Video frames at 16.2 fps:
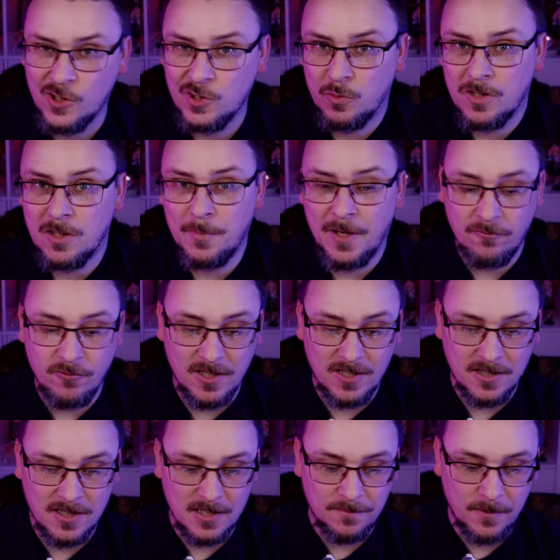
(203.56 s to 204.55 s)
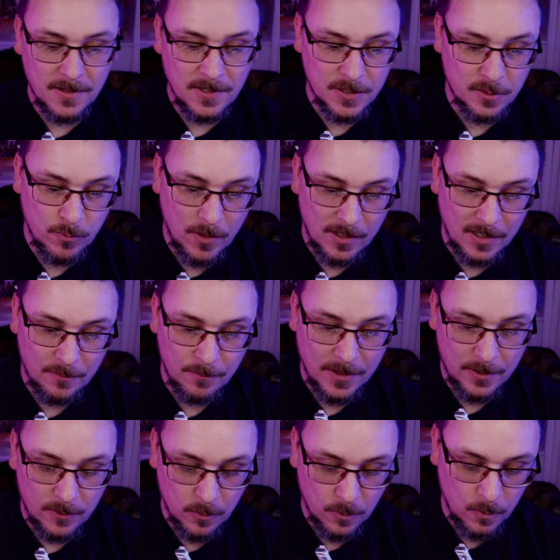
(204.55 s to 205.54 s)
So one of the main reasons is for this as well. If
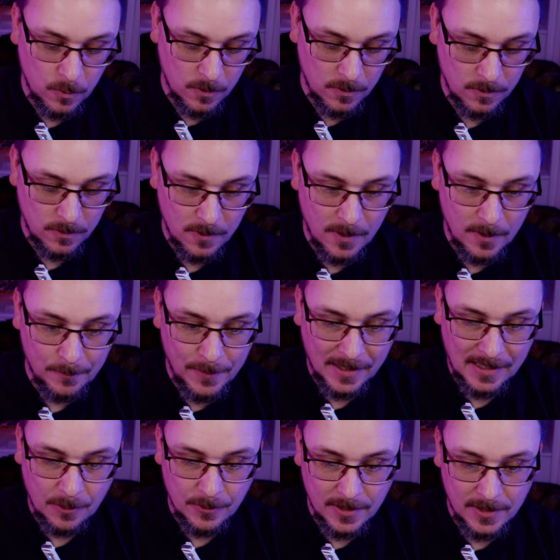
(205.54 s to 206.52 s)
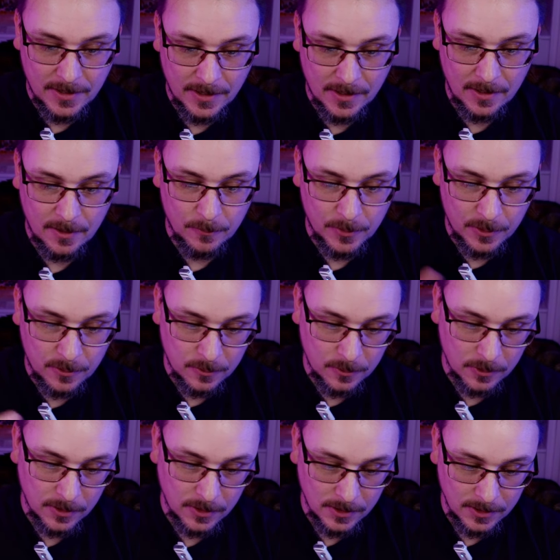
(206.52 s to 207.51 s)
I go back out of here, we
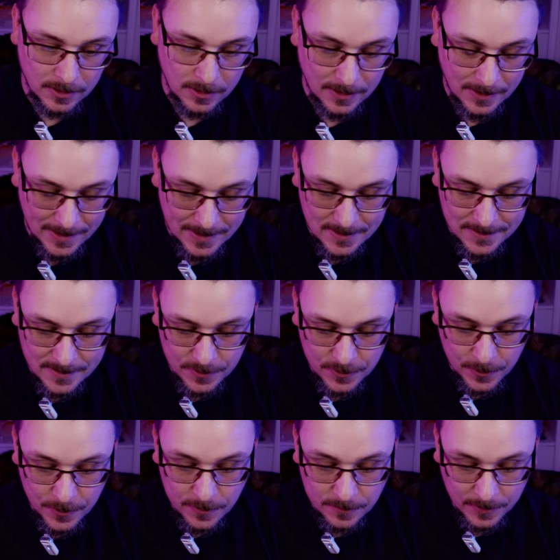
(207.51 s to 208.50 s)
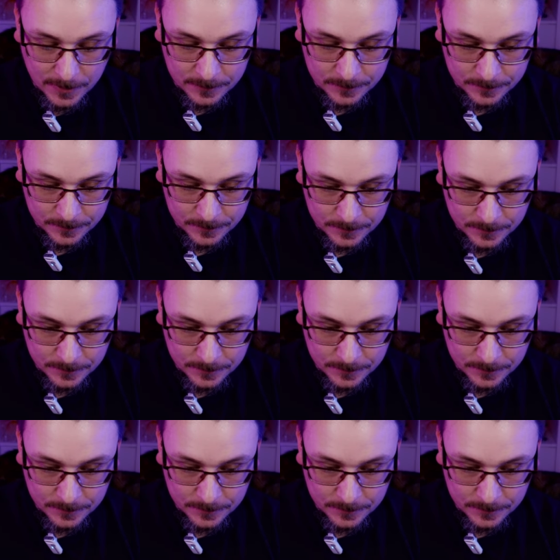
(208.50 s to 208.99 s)
go into the server.